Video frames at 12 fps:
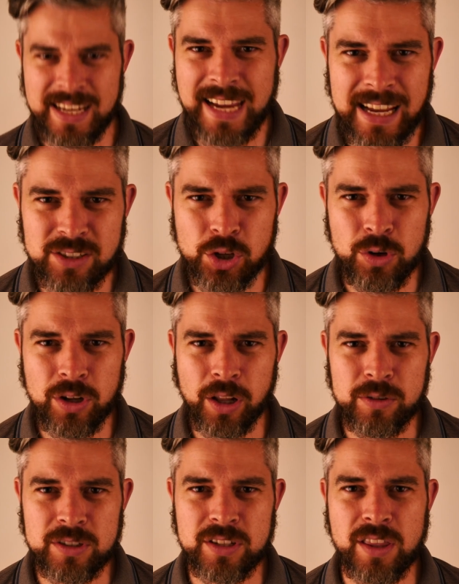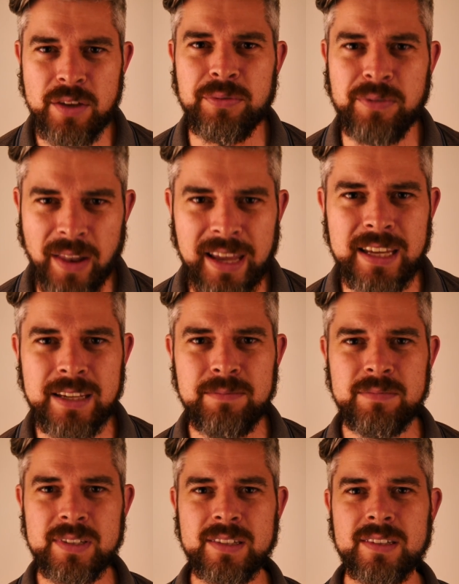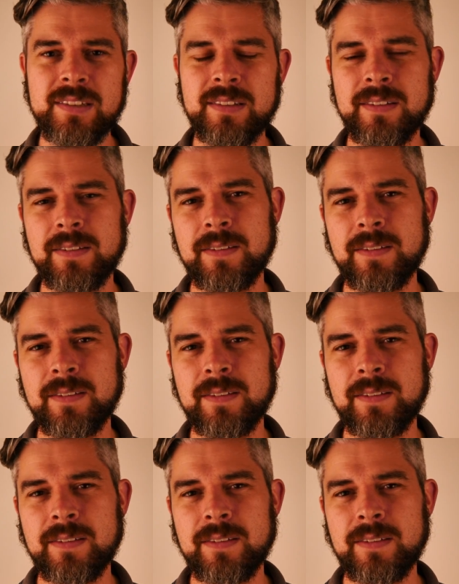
Did he get too close to the flames?